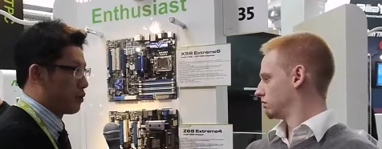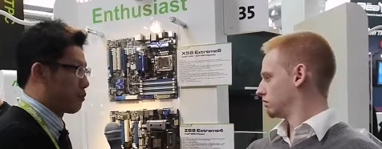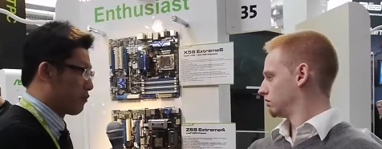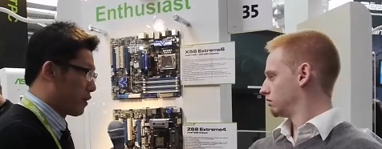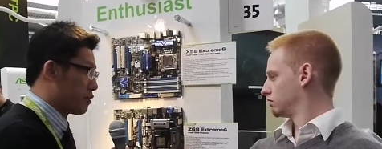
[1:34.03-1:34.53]
Speaker 1: know,
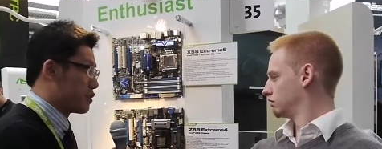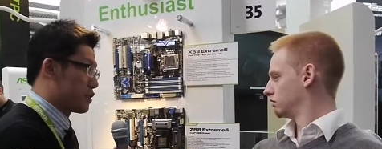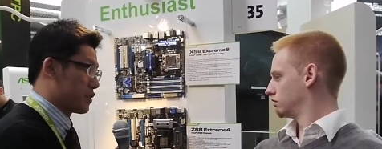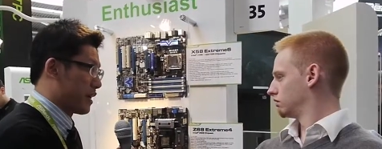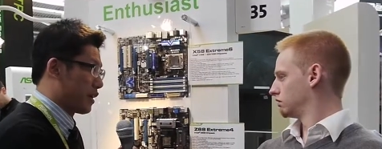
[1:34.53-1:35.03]
preference
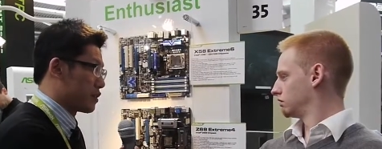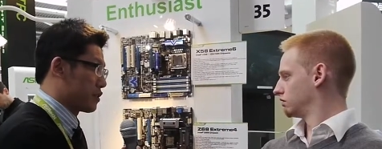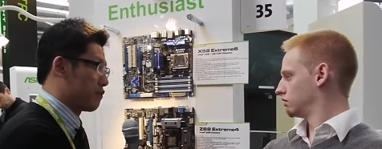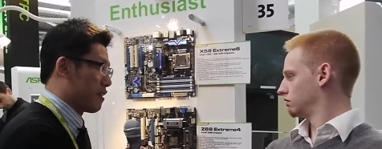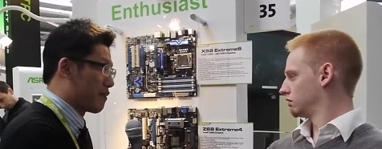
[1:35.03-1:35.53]
settings,
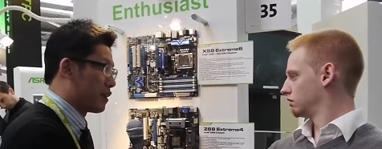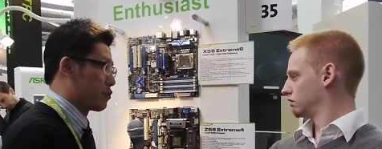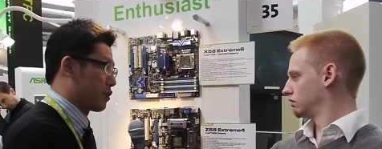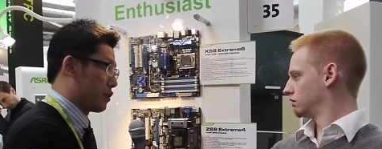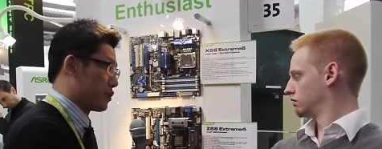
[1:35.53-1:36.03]
five hundred
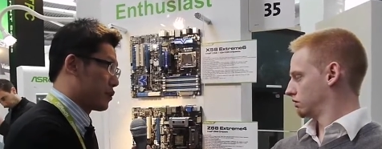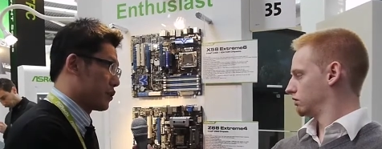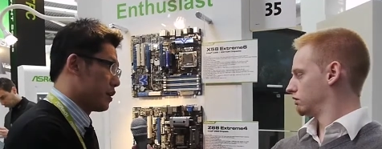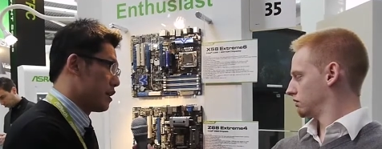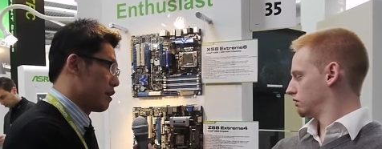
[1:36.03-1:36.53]
hertz.
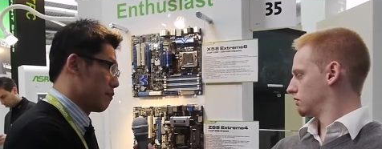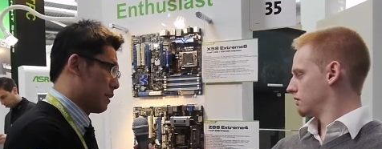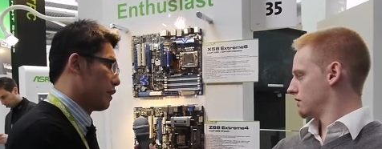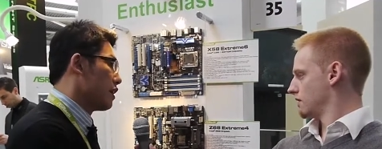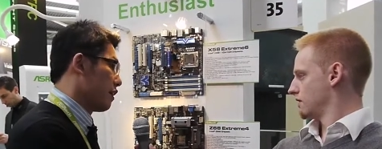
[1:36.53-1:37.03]
But
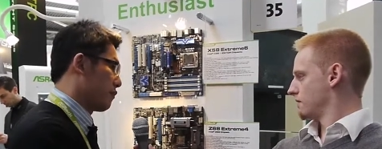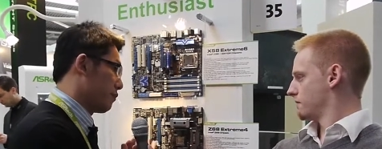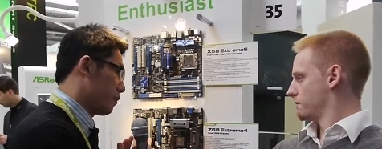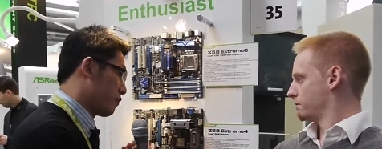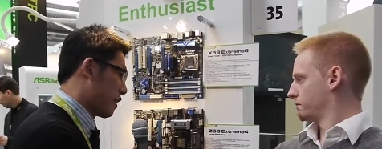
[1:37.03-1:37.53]
if
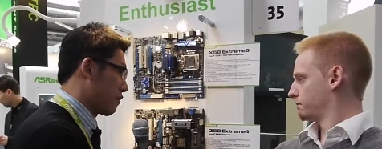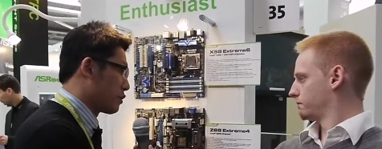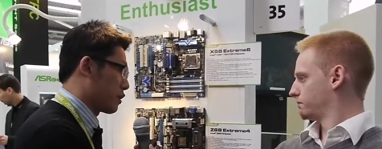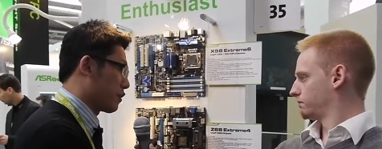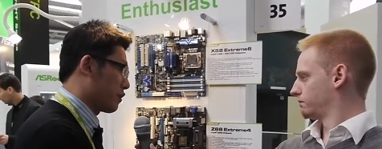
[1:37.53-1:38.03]
five
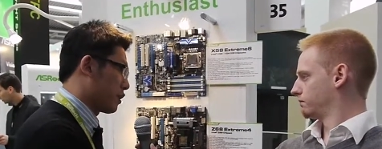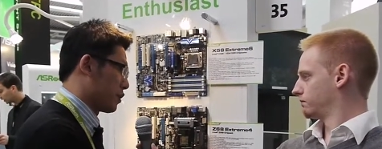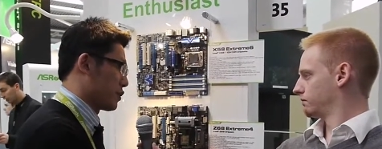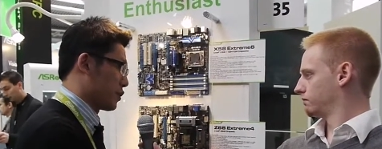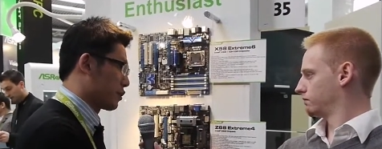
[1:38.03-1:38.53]
hundred hertz
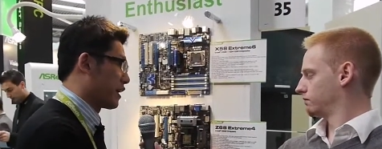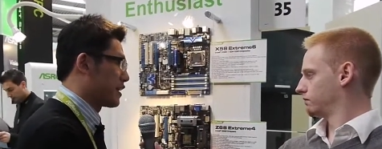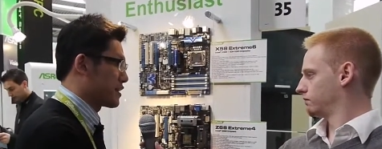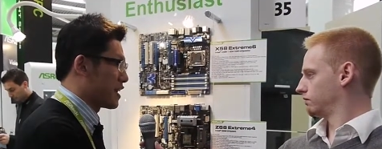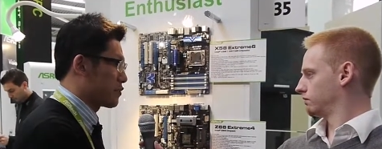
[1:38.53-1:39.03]
still cannot
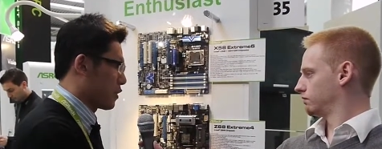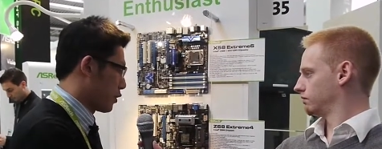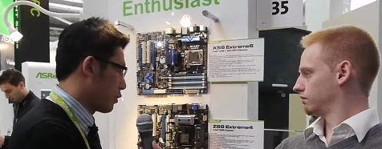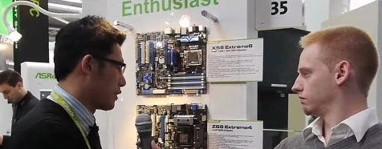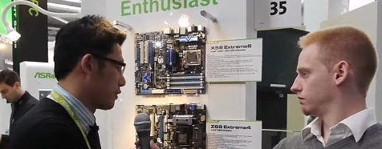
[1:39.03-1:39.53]
satisfy you,
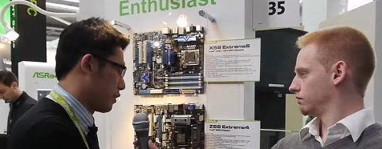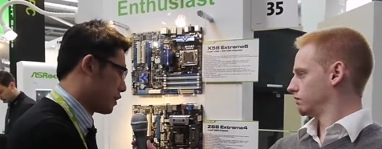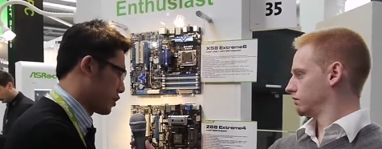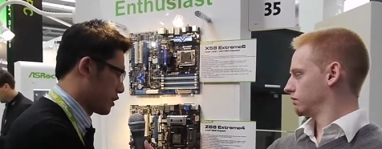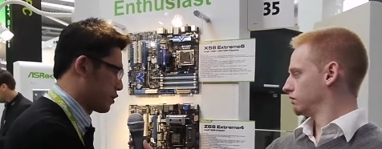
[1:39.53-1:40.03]
can
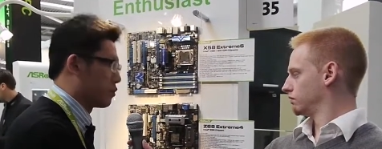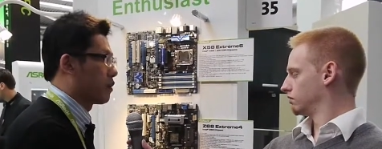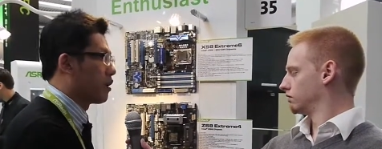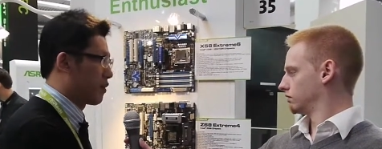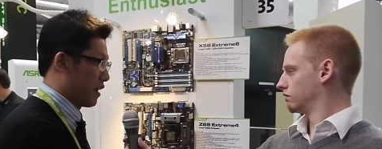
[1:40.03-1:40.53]
adjust to one
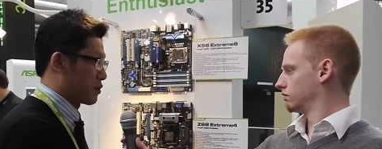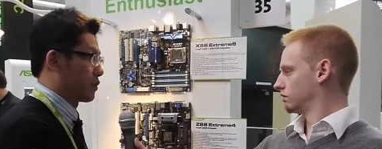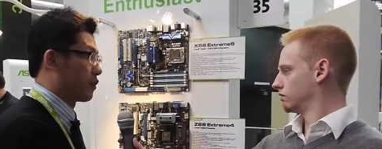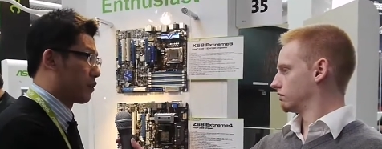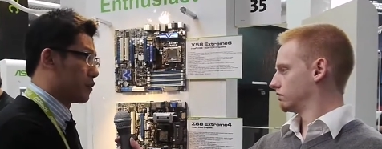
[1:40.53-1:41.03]
thousand
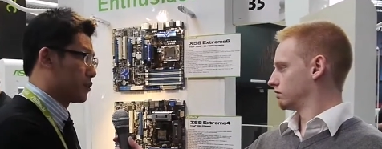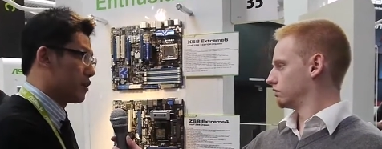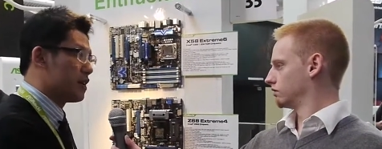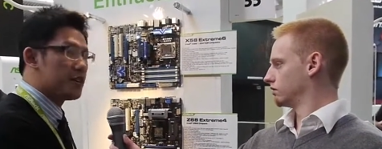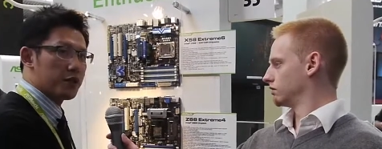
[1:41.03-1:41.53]
hertz.
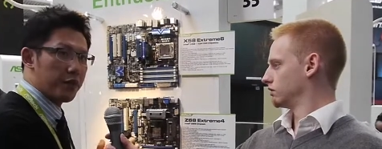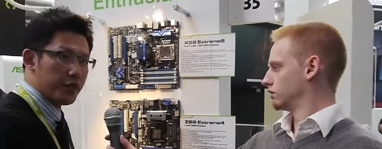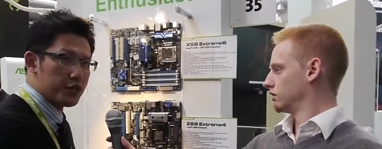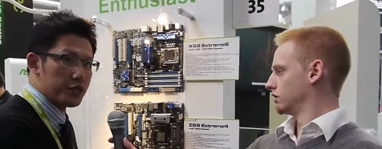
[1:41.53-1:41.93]
So this